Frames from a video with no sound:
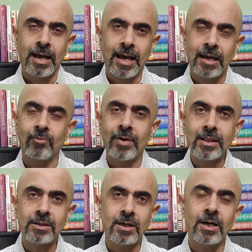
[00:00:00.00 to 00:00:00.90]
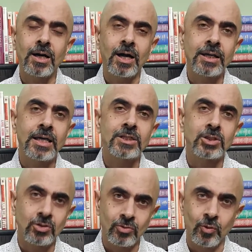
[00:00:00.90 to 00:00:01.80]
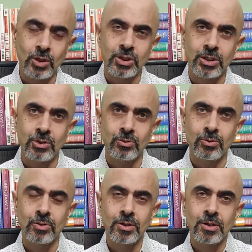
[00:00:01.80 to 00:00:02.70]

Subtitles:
And when the third donkey is watching you,